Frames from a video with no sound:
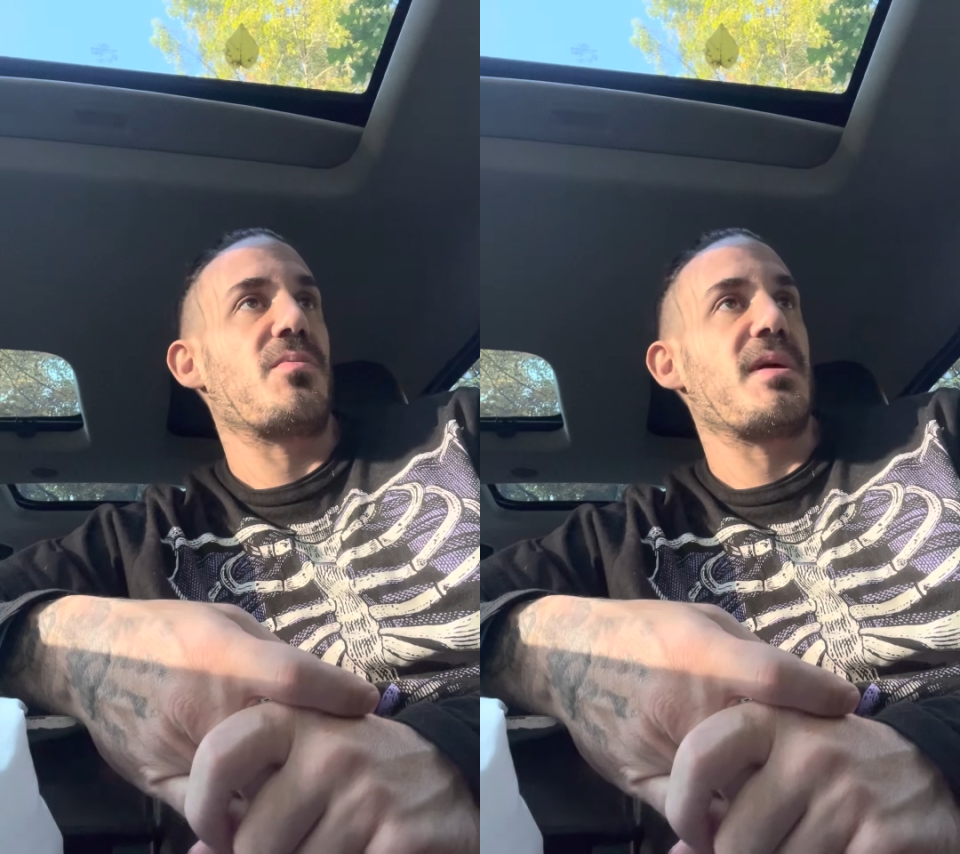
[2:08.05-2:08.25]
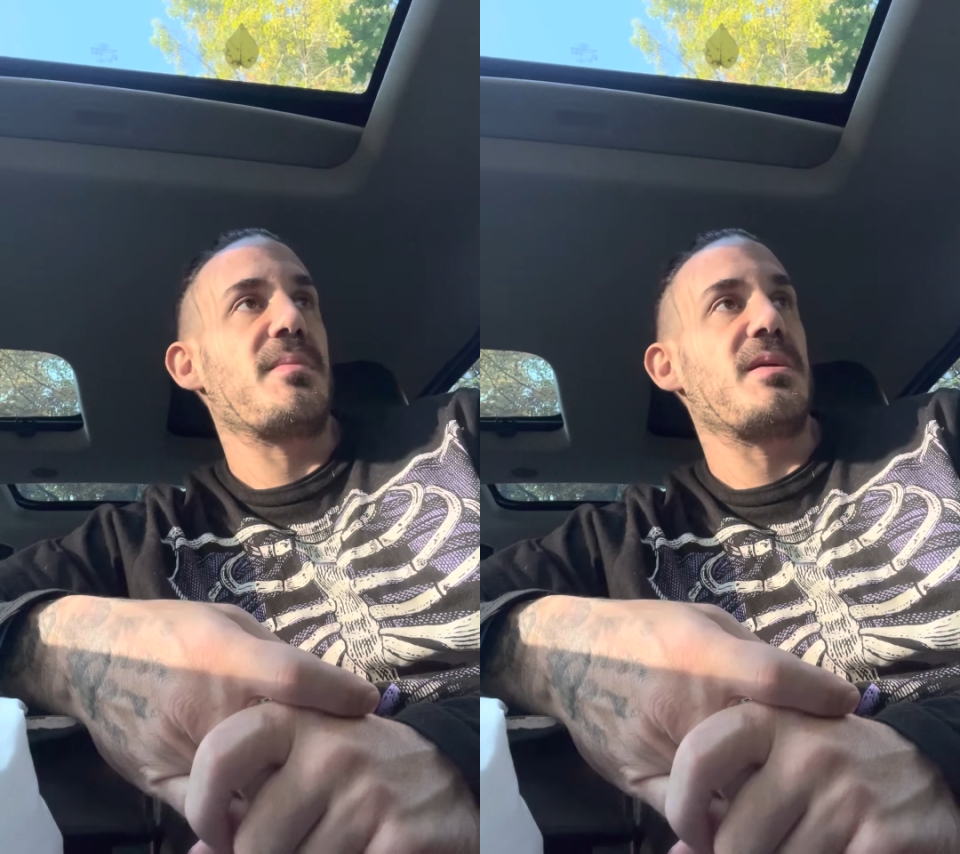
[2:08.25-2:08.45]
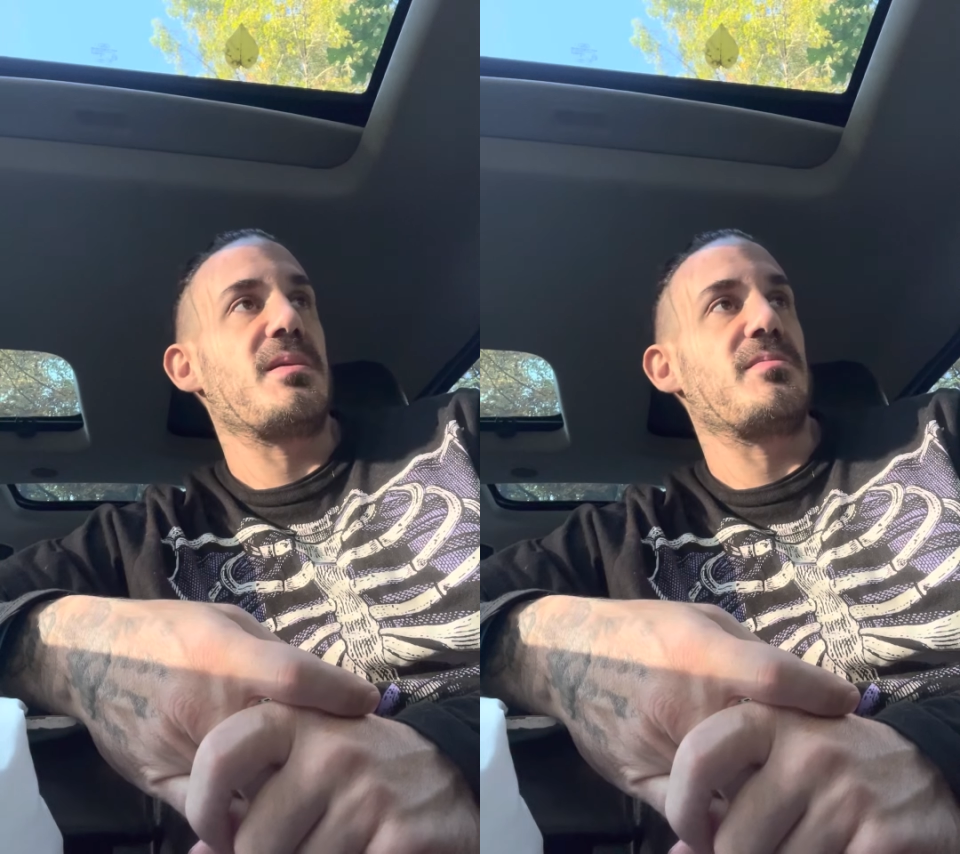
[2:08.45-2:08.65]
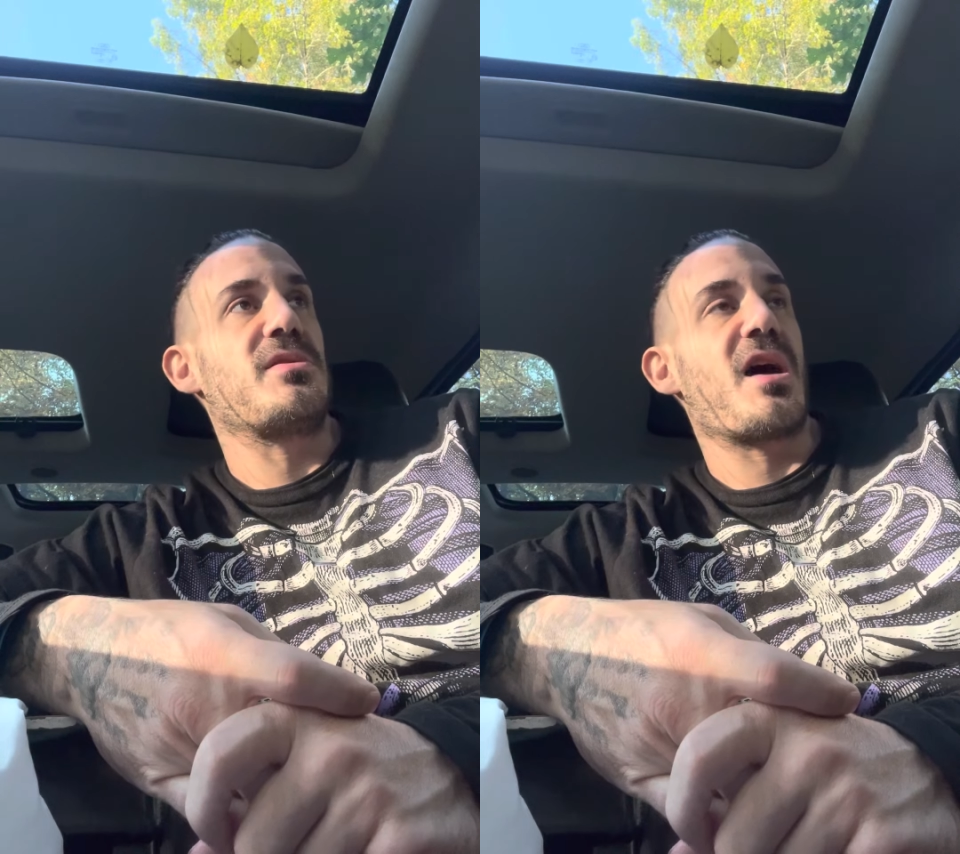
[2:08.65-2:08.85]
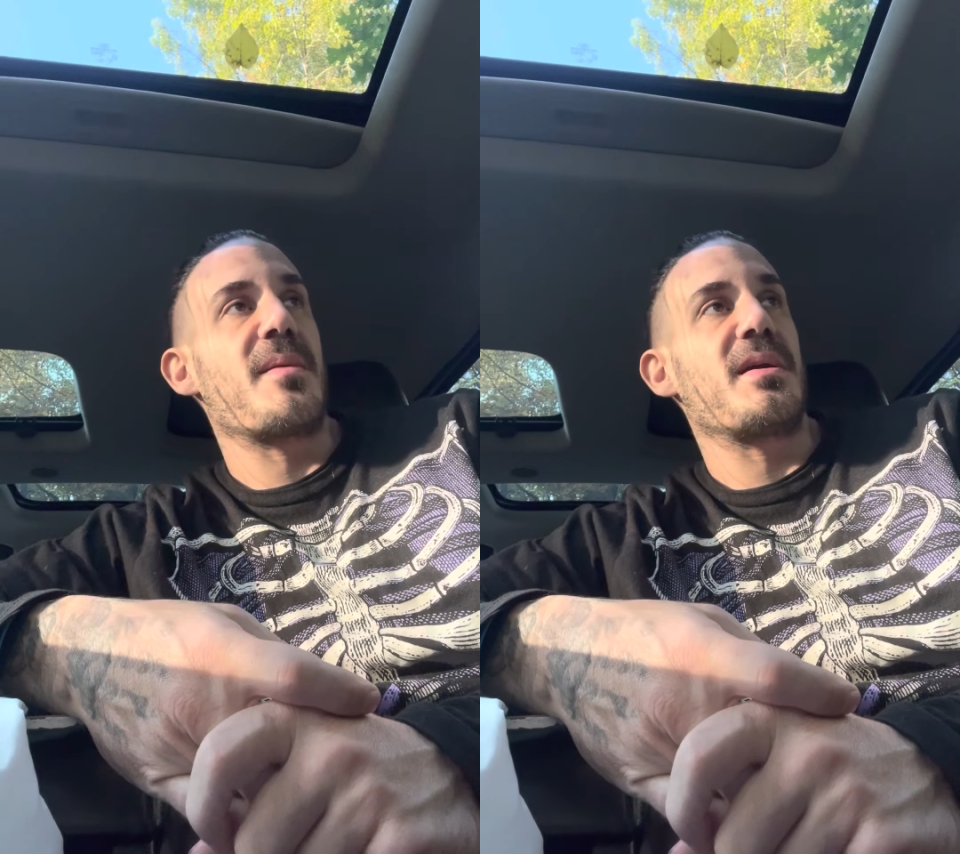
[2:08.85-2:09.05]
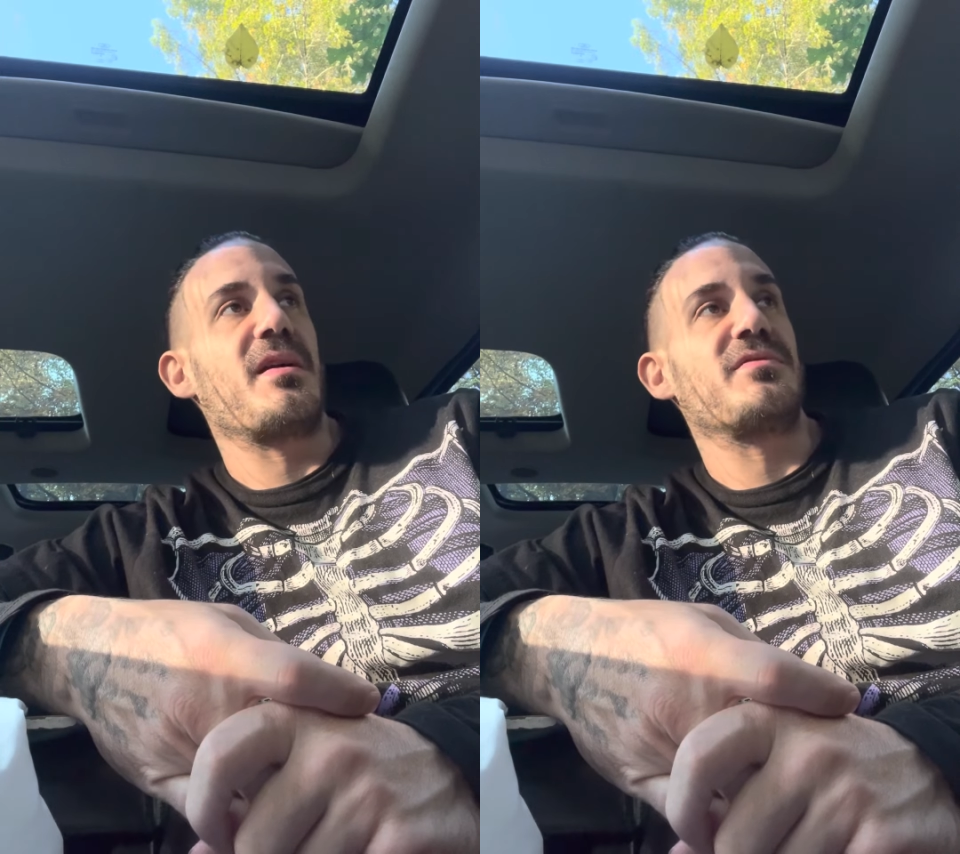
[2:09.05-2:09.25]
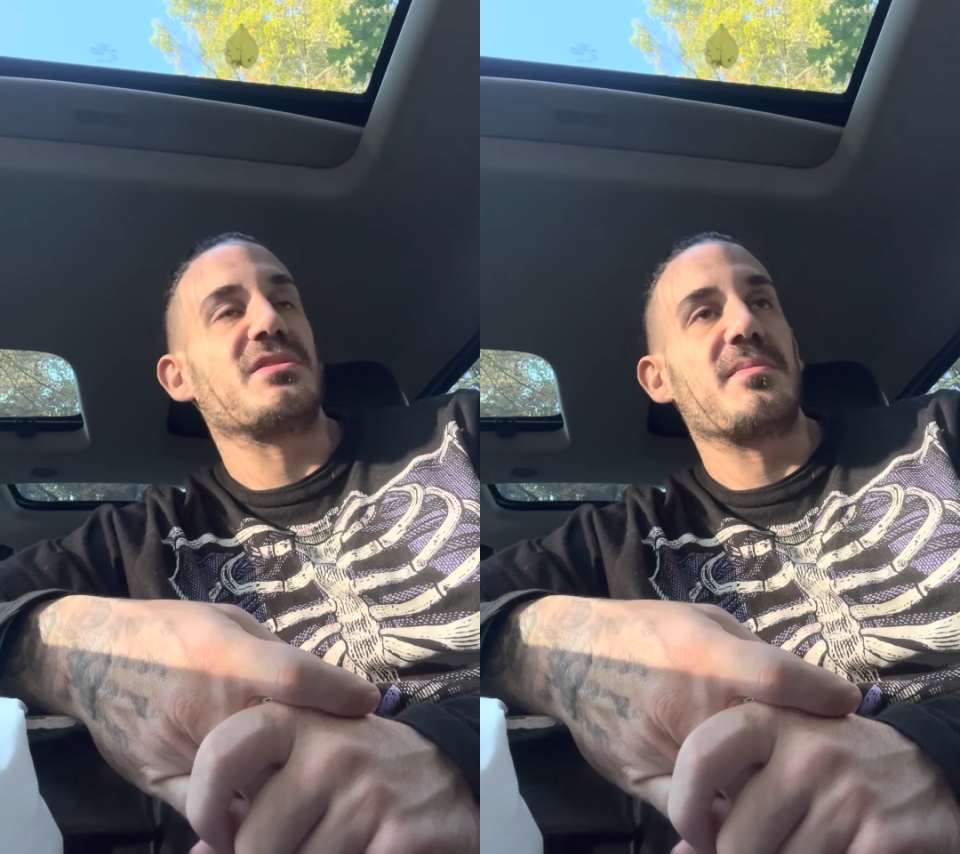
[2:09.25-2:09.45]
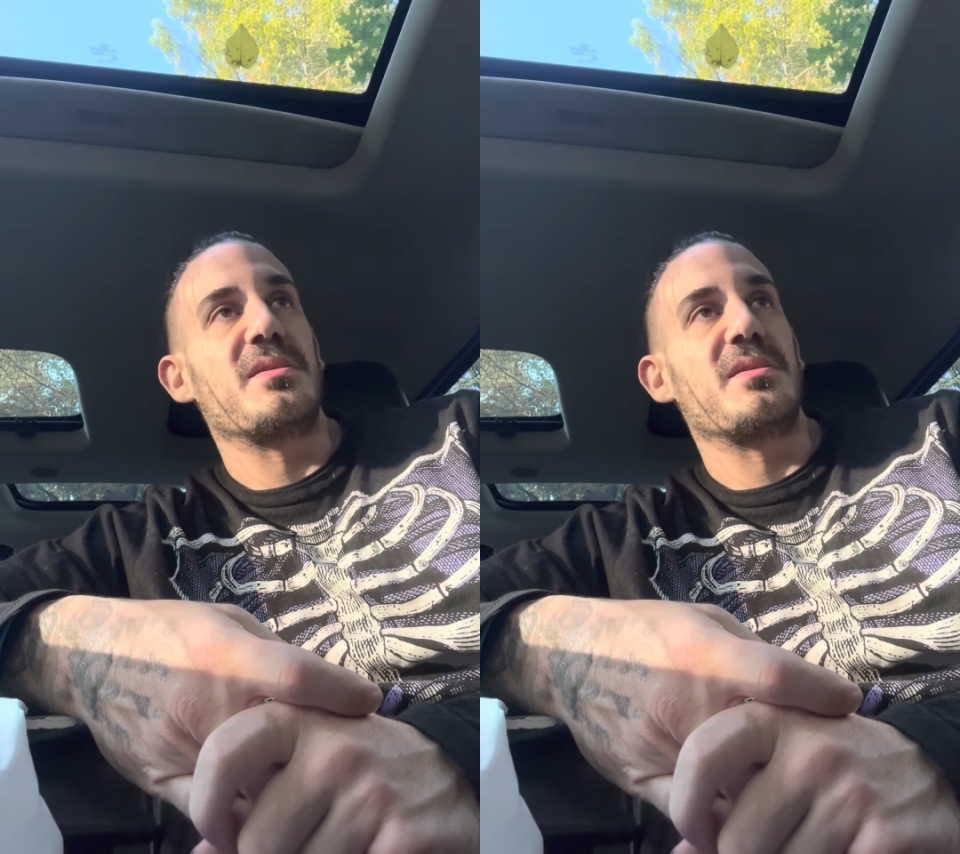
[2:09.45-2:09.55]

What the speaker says: maybe the timing of some of